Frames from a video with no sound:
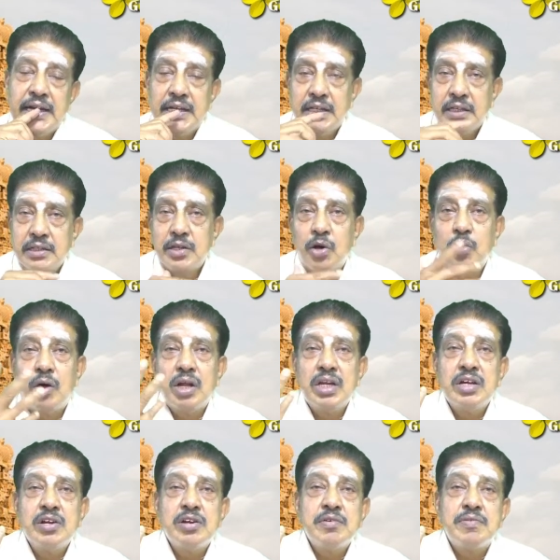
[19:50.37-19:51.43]
The whole
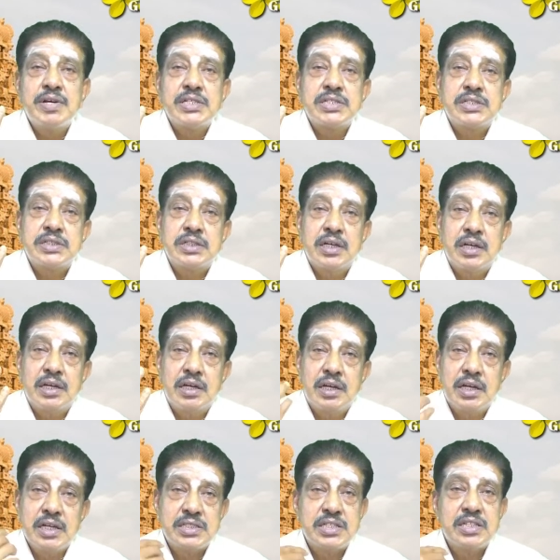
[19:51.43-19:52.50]
universe
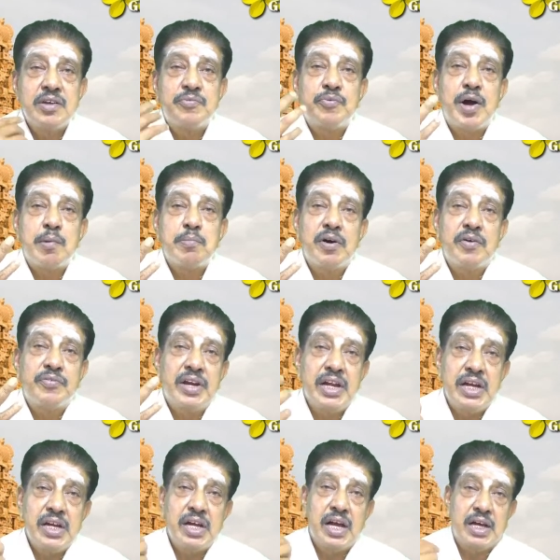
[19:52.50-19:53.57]
is in the form of
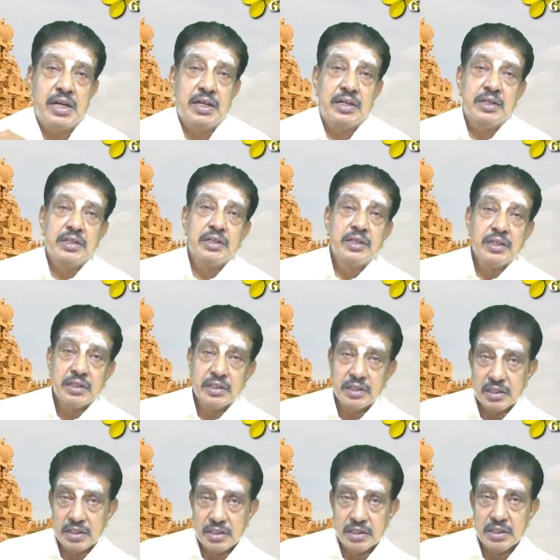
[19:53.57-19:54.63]
linga.
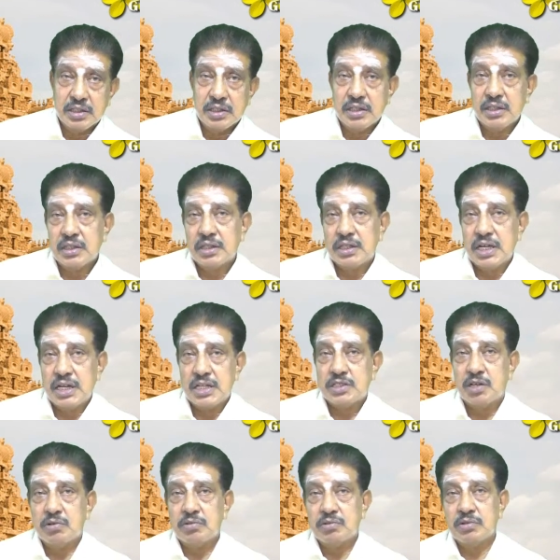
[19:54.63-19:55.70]
That is
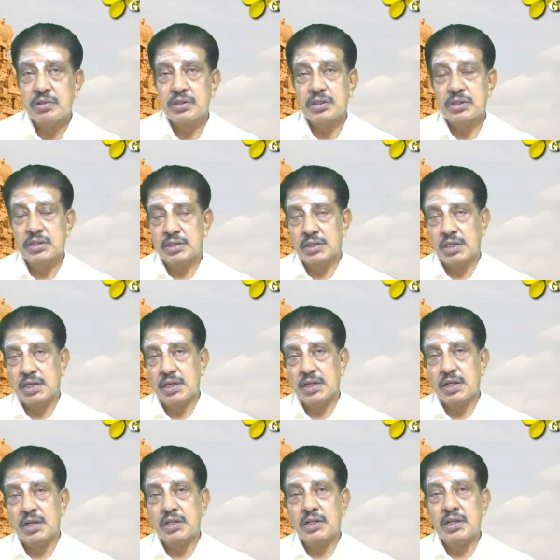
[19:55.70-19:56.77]
how
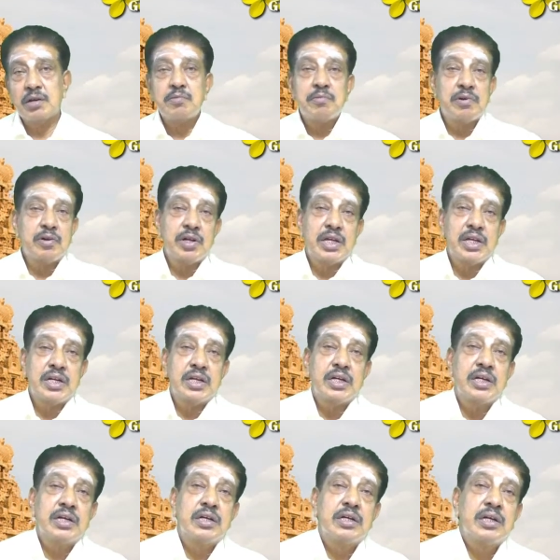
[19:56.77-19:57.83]
Tirumular
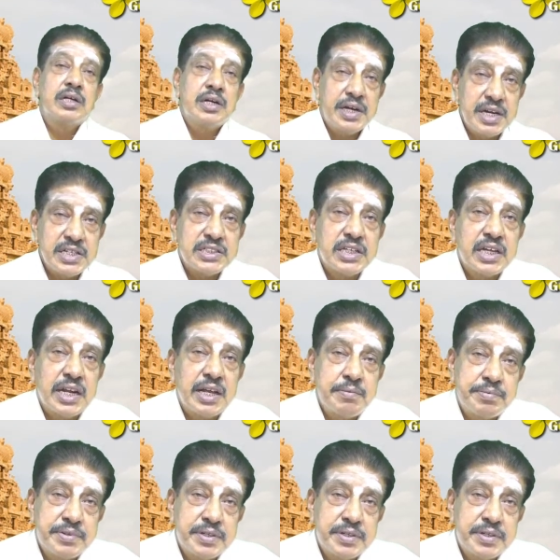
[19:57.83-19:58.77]
describes.